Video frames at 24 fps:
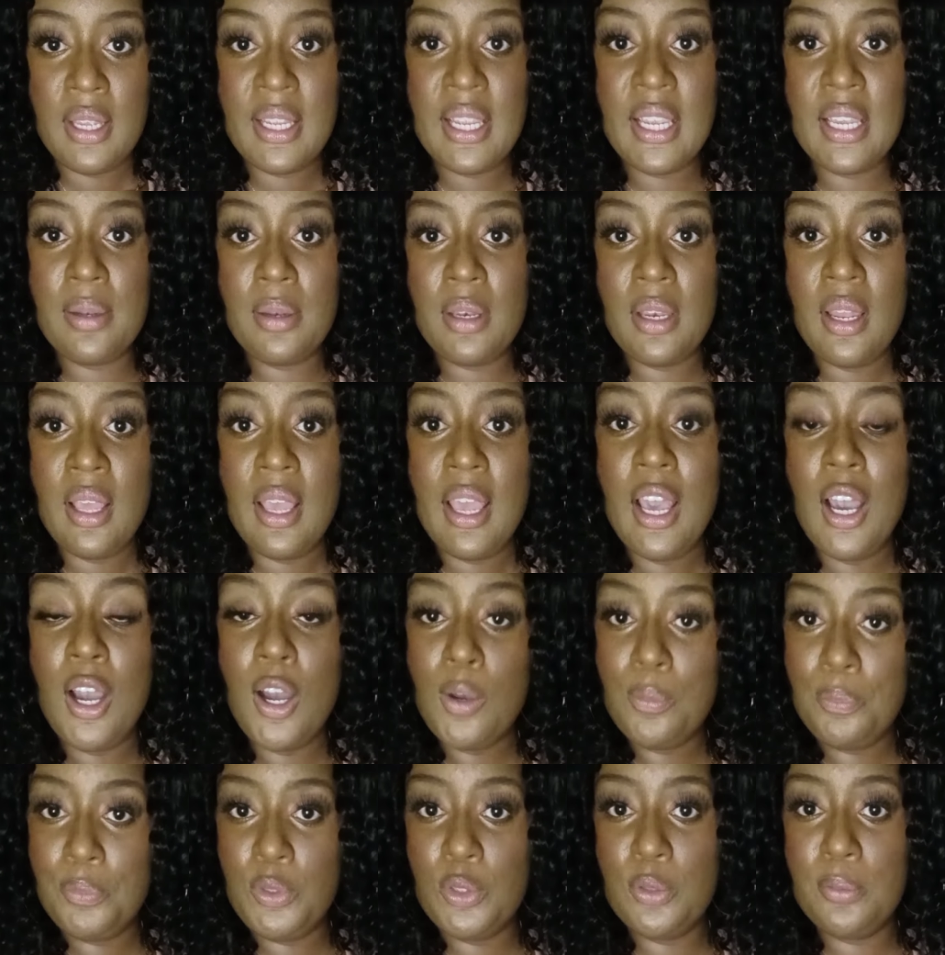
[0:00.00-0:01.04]
can
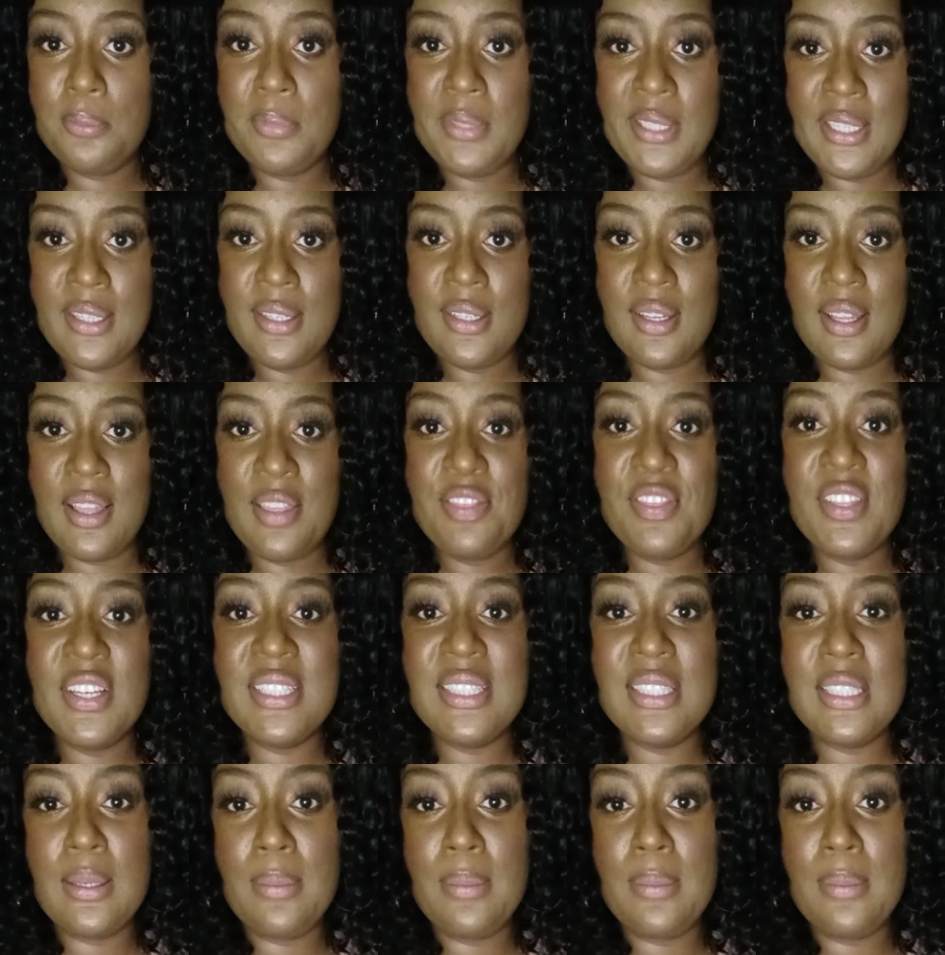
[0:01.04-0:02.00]
help you meet the